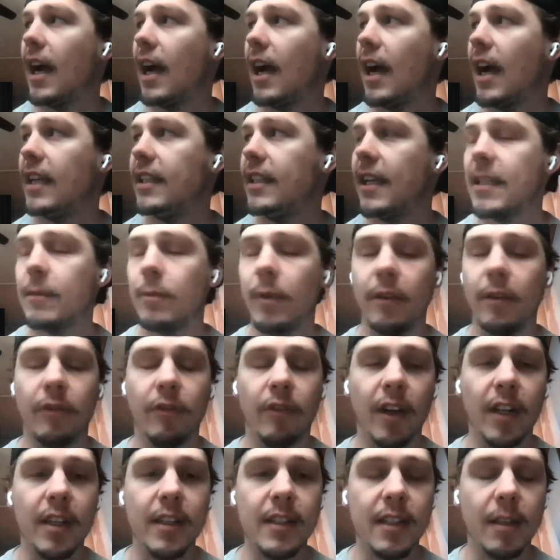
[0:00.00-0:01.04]
I test my
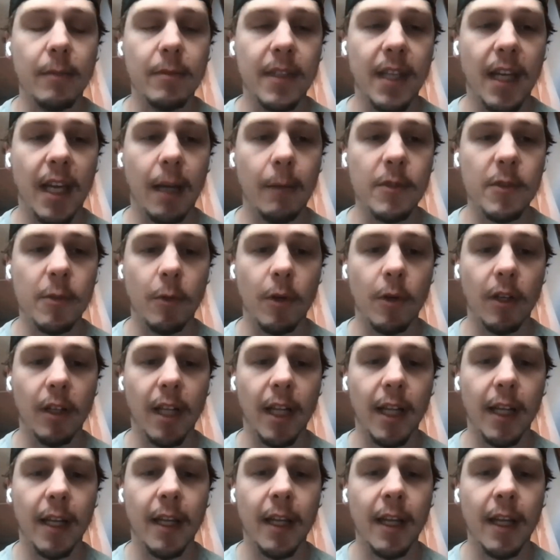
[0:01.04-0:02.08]
friends sometimes where
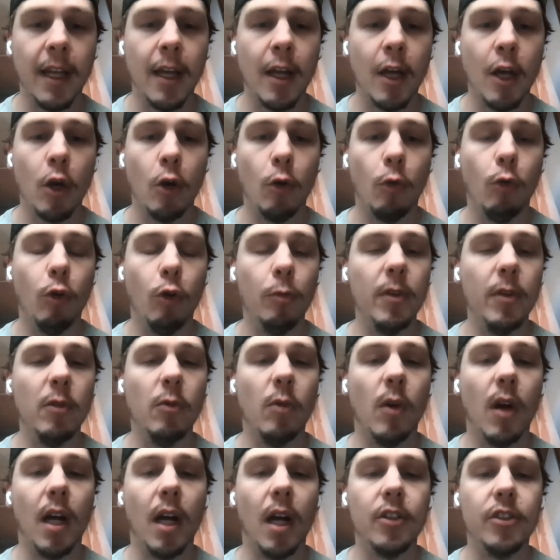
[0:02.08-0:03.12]
like we'll be
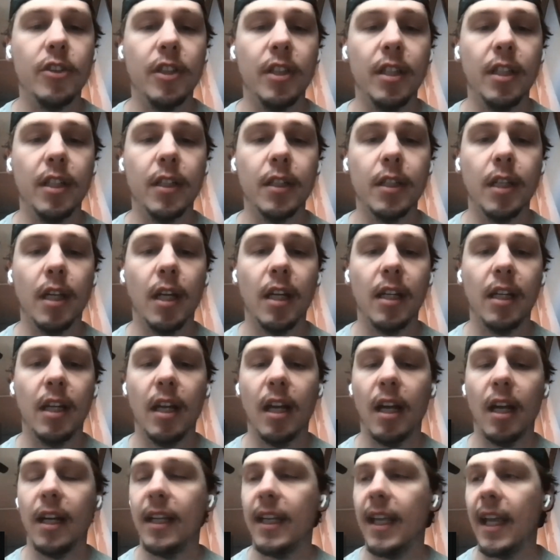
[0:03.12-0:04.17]
watching
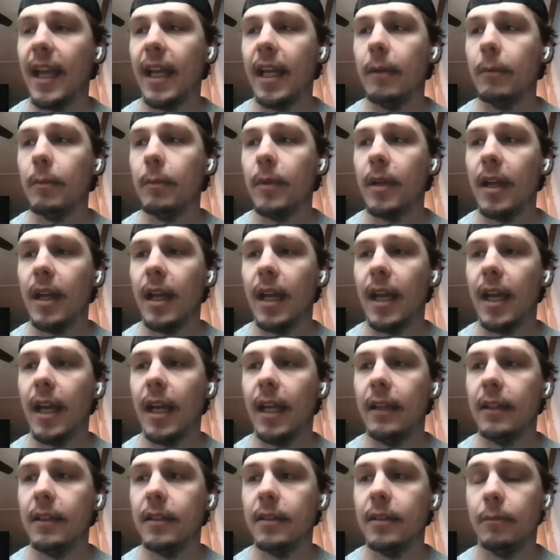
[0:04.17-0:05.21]
a game
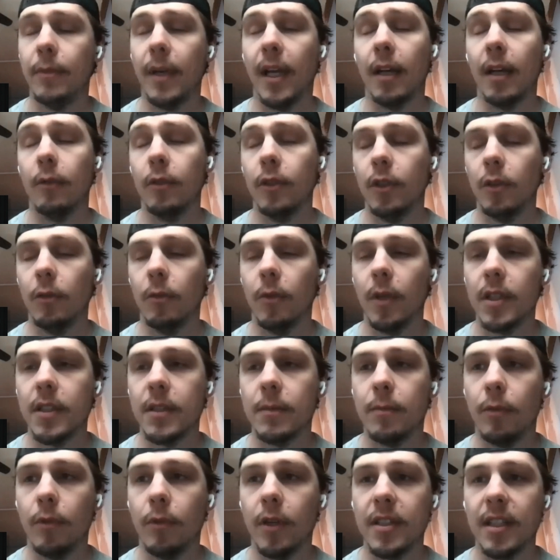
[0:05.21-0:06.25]
and back when there was
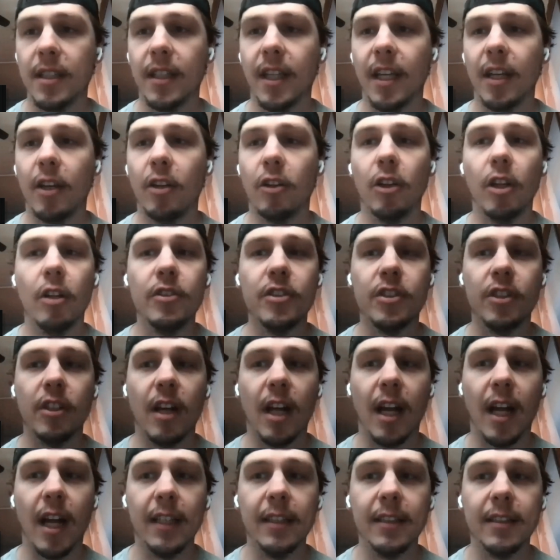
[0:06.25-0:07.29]
sports and like close your
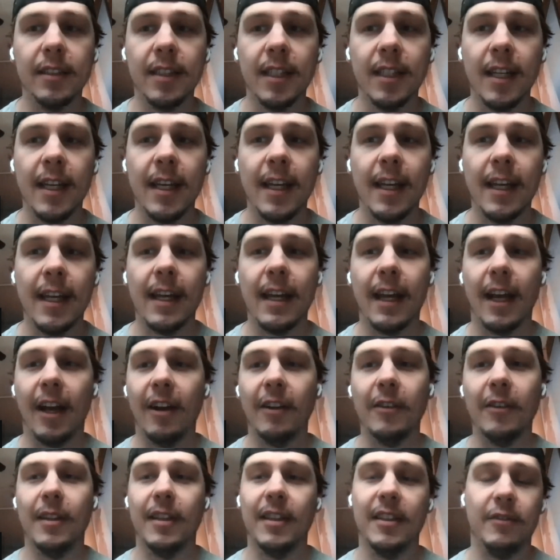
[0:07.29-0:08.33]
eyes.
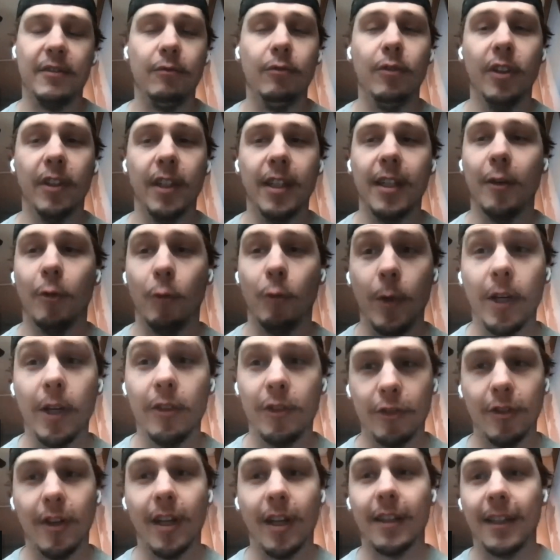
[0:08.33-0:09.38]
It's really a weird
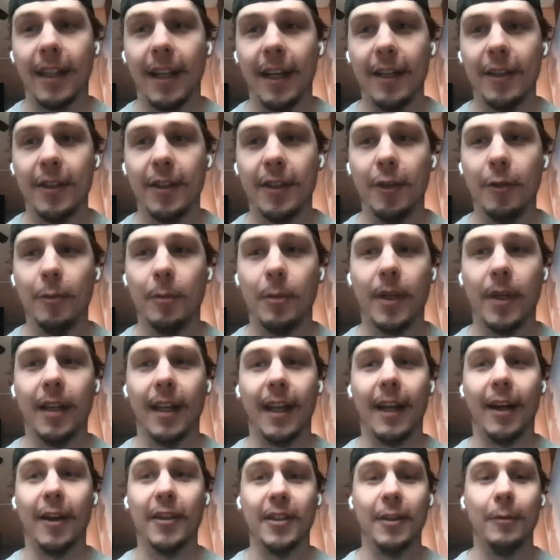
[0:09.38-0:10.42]
trick that I do, but
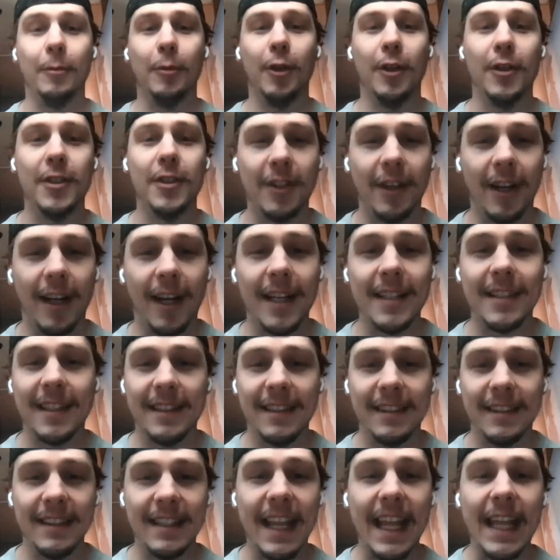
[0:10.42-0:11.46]
like I'll tell them close your eyes
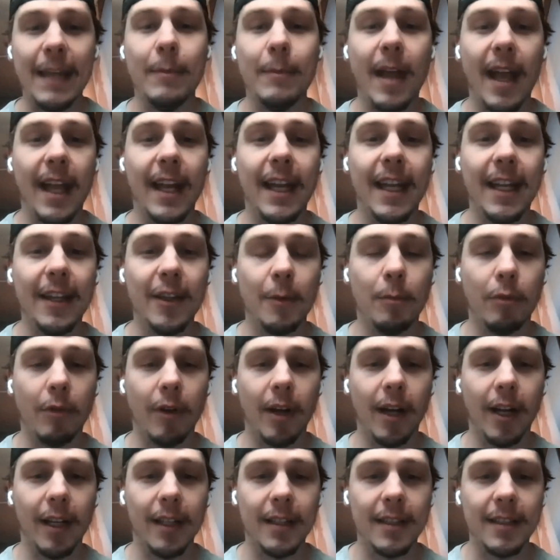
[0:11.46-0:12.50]
and name any of the
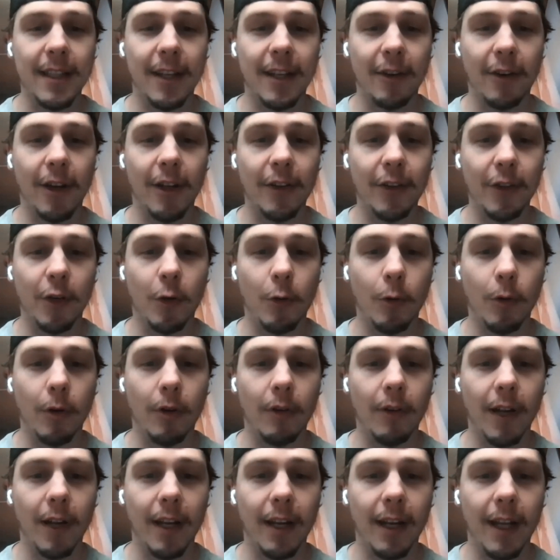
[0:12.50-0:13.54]
brands that are on the court
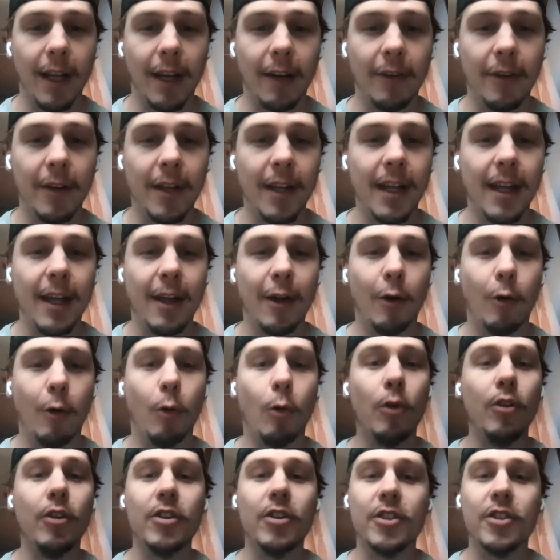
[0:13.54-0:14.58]
right
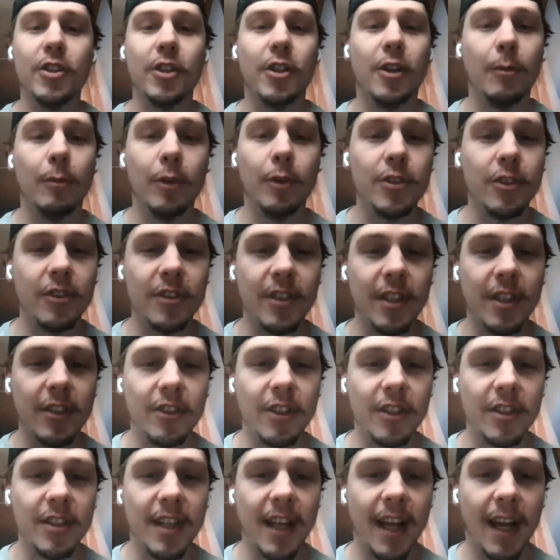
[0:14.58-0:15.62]
now, or there's the commercials that
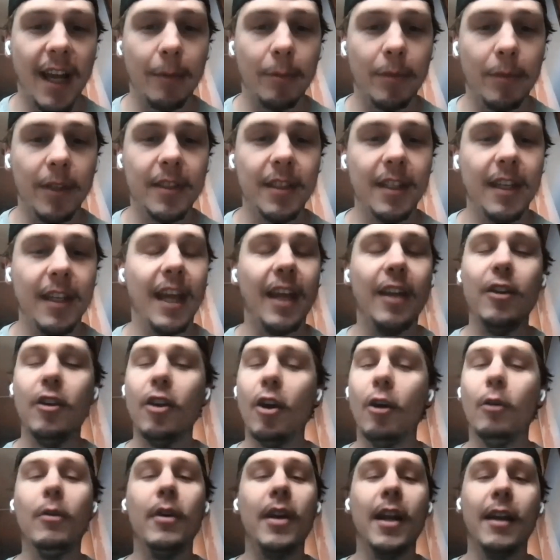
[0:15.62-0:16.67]
just happened, and
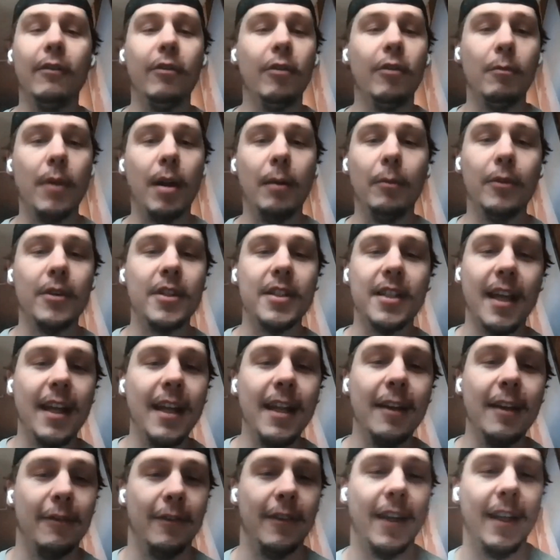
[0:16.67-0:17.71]
no one ever remembers
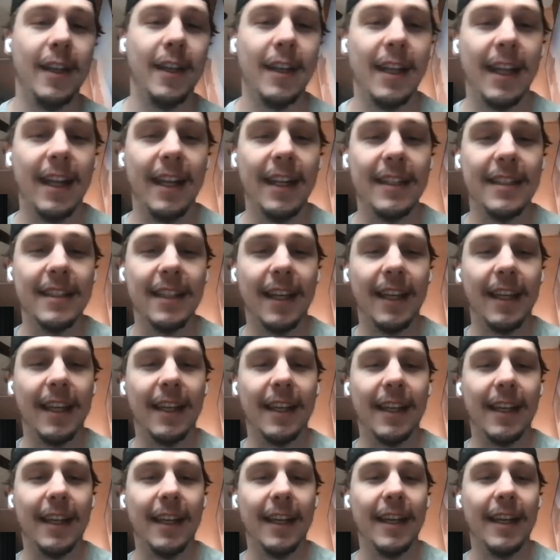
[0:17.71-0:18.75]
any of it. And it's
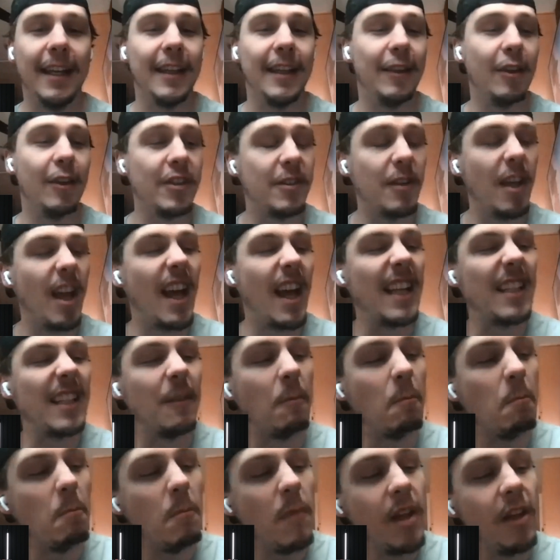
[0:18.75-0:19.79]
like that's $1
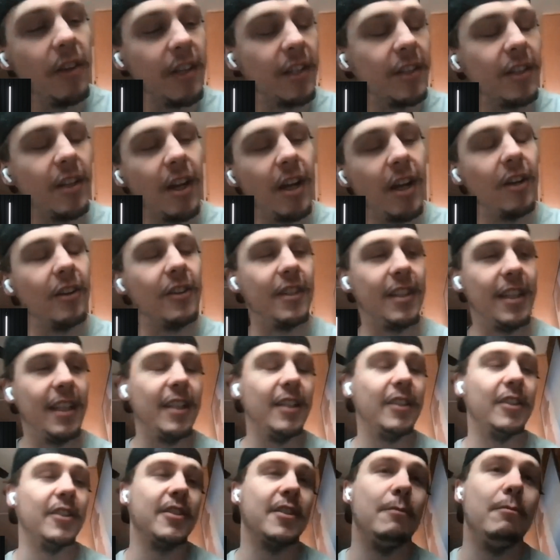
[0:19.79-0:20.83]
million
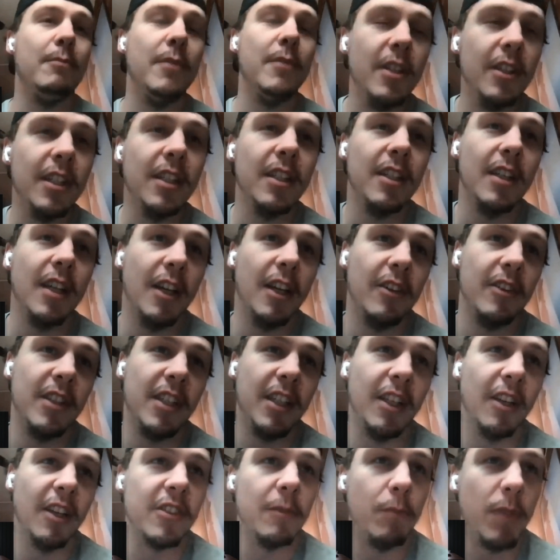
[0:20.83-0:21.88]

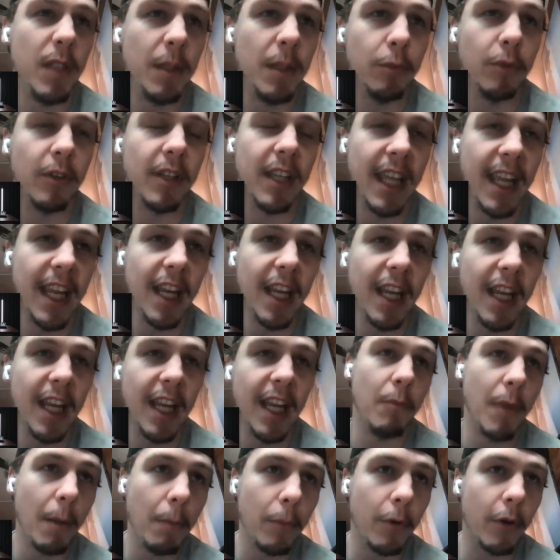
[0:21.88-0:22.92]
deals, and people can't
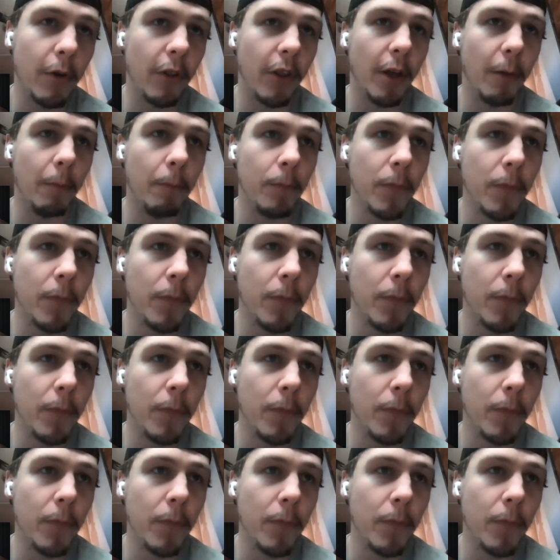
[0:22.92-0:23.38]
remember them.